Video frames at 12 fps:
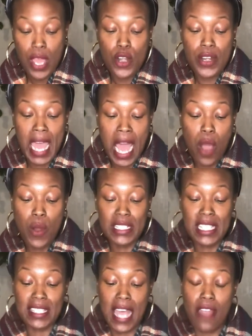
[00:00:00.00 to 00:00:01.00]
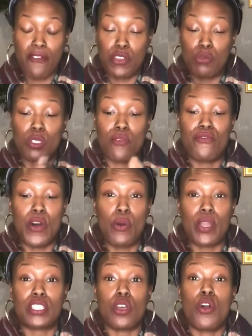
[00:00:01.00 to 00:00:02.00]
Now is the time for you to
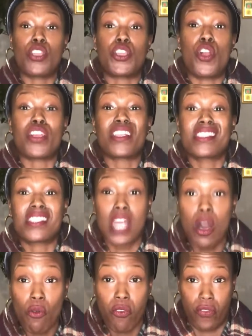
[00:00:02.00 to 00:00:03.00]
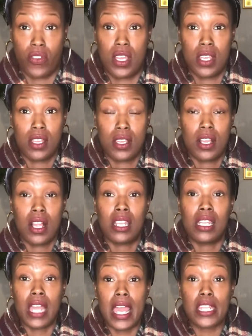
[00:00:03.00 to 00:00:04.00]
focus on yourself.
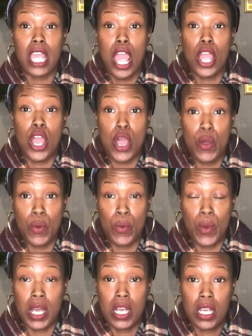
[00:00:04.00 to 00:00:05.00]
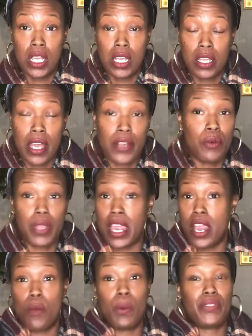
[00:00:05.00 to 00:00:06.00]
Let go. I don't
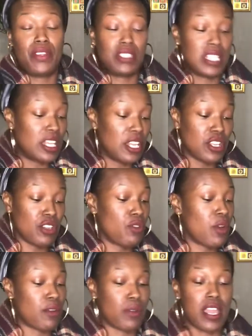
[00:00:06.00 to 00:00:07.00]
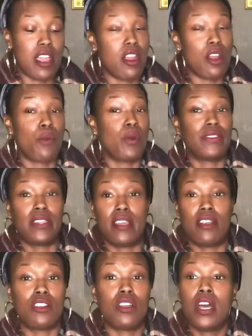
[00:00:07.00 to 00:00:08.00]
care what they're telling you. I don't care what
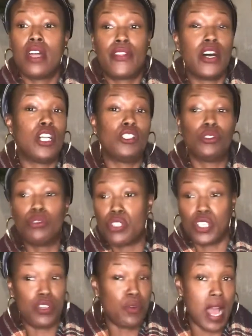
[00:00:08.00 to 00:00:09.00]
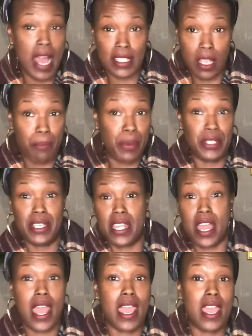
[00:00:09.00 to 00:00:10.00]
the illusion you guys are putting in
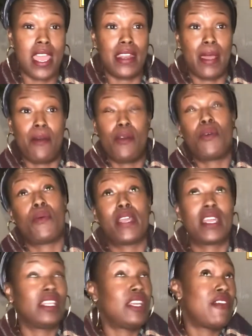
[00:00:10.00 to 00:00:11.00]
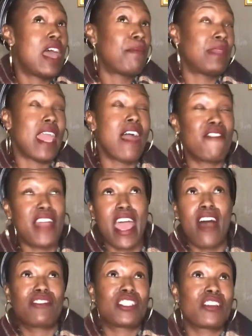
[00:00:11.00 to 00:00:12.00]
your head that, oh, we can live happy ever
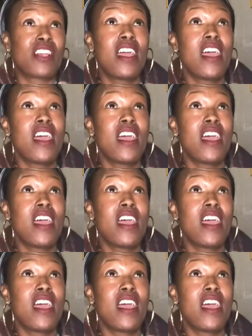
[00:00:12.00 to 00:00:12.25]
after.